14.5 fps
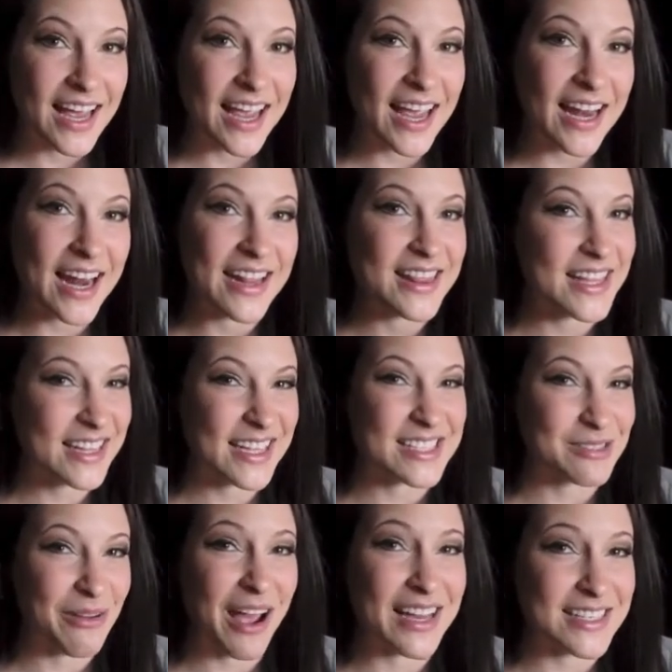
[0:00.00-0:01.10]
and I think that's
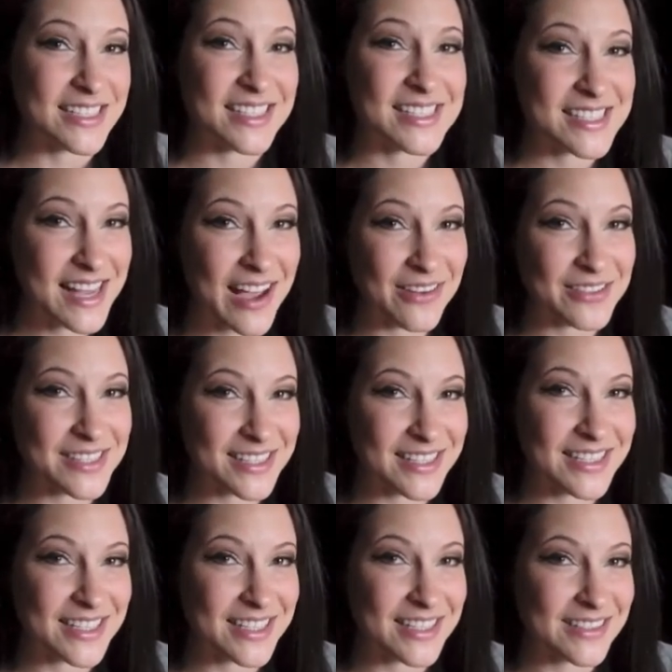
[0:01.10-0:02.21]
why I discounted
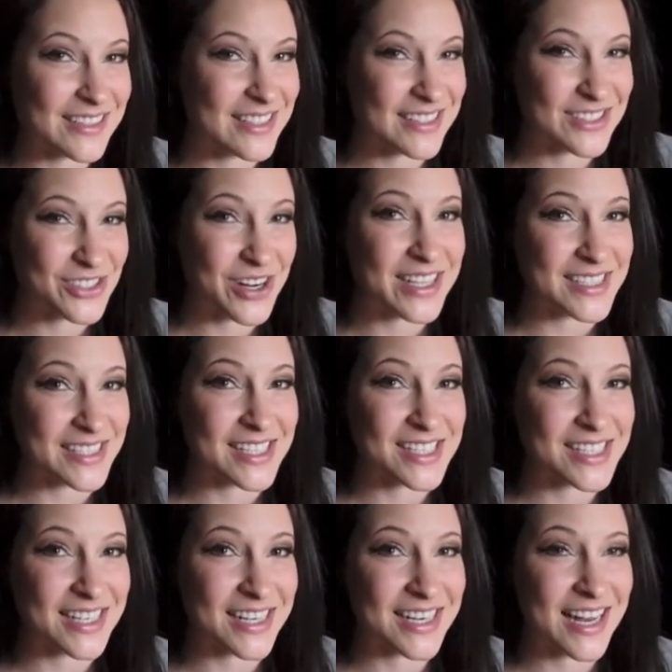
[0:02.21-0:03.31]
the
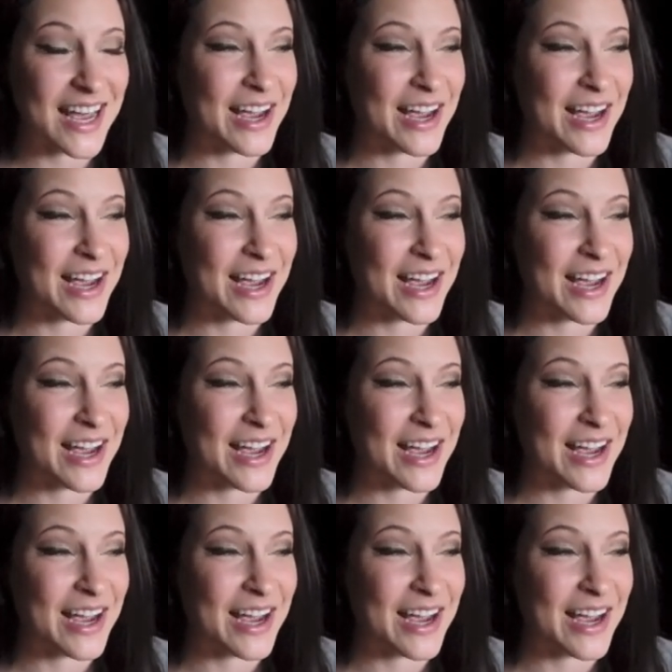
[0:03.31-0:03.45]
transition.